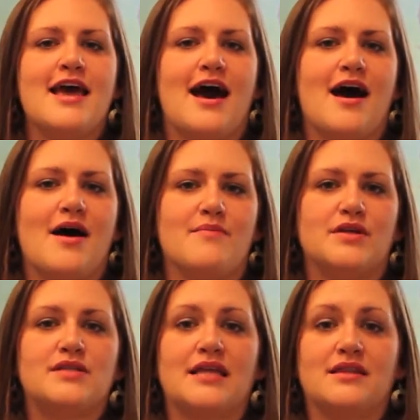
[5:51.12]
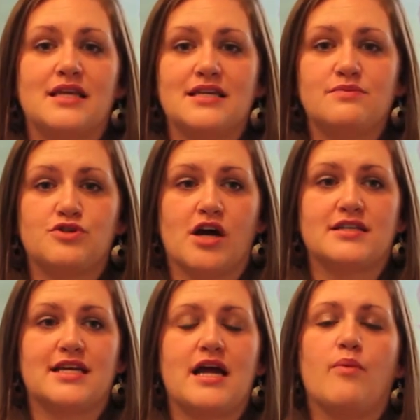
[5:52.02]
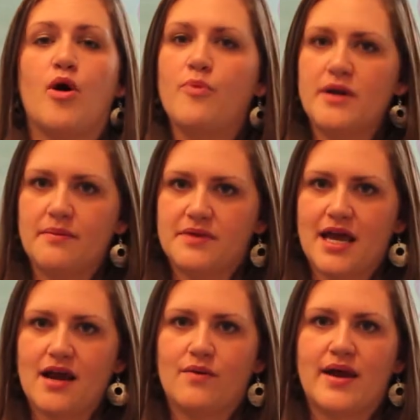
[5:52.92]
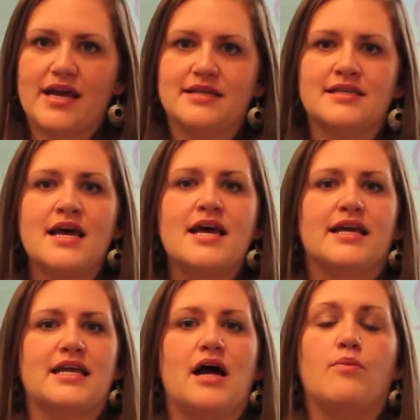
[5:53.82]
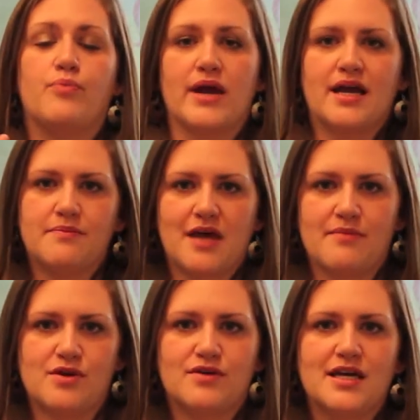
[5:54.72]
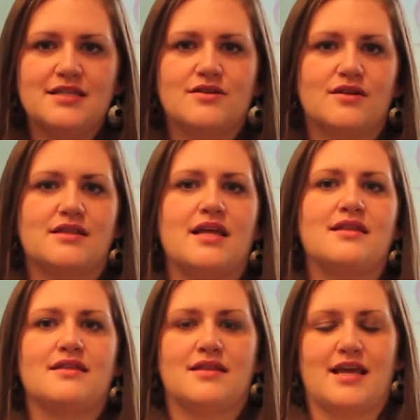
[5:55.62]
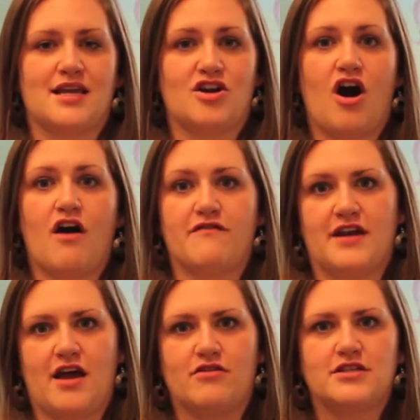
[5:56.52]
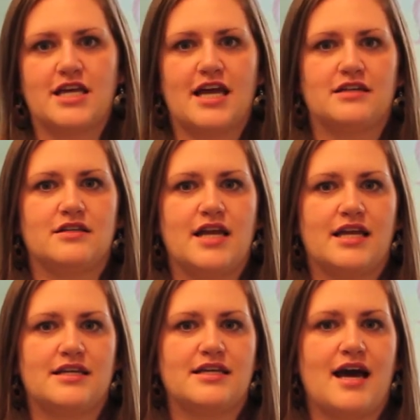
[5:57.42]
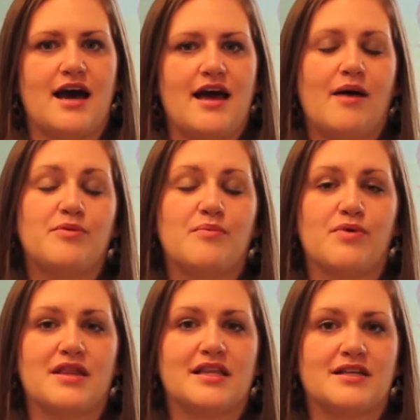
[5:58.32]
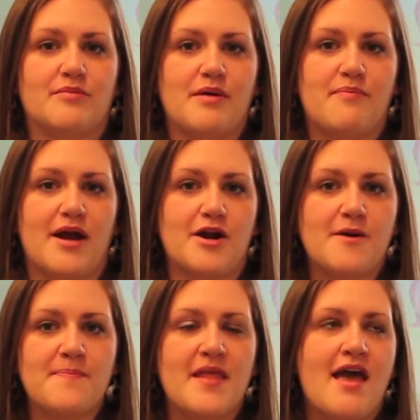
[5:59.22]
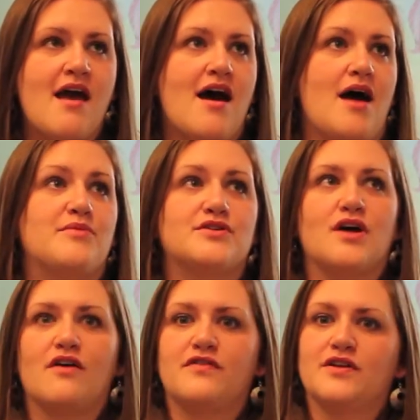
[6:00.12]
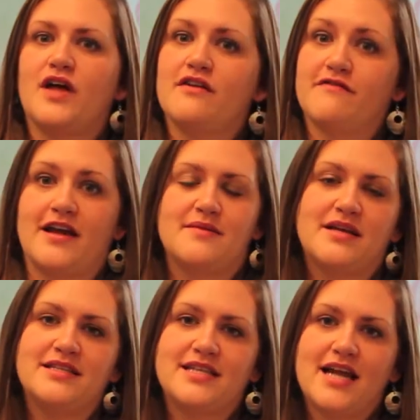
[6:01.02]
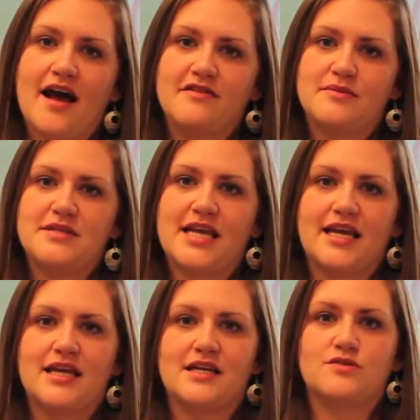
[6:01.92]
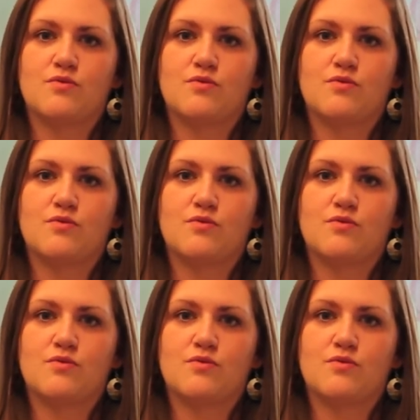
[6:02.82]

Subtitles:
And these drugs can help open up the airways, can help break up that mucus so that then they can cough it out and help them breathe a little bit better. There's often a lot of vitamins that have to be taken as